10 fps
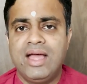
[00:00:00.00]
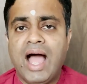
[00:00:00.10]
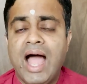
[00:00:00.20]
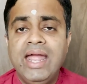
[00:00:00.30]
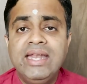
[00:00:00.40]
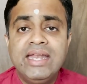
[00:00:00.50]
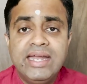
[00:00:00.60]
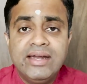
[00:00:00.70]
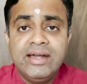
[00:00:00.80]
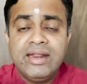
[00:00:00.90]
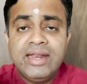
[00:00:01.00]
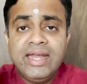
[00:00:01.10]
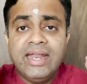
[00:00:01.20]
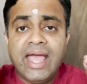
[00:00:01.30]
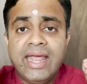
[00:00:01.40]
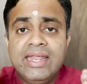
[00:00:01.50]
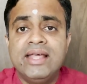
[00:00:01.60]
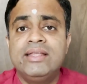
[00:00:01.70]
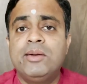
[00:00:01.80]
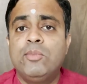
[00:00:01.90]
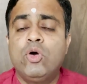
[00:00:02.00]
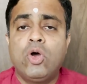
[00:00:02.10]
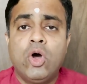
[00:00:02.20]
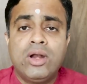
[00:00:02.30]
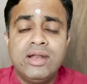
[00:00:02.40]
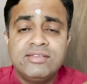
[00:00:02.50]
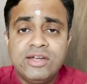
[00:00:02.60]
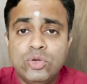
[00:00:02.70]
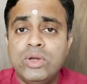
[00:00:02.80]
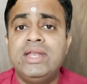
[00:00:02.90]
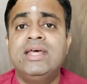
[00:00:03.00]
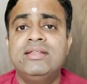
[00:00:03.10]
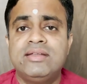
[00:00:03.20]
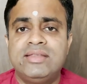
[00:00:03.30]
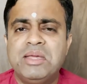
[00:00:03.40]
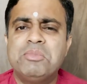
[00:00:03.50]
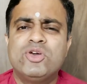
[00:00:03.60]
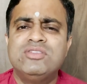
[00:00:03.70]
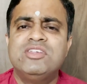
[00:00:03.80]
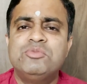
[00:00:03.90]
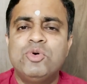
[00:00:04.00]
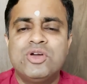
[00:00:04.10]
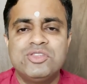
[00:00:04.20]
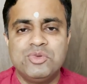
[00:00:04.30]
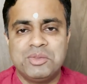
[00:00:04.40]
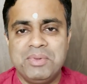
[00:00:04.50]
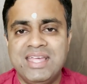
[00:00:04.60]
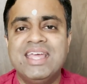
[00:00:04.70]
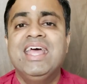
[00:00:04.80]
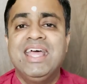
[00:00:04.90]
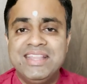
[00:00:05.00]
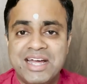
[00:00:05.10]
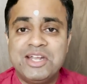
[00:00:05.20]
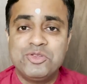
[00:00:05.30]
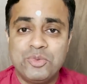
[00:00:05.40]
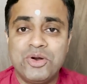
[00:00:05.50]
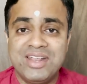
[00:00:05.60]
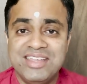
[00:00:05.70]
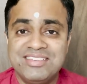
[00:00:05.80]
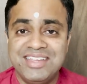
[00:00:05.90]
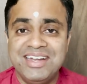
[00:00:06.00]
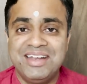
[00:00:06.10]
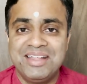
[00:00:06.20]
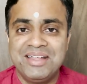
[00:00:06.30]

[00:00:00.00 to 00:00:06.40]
I needn't read any other book or listen to any other thing because this book is with me. That is what he said.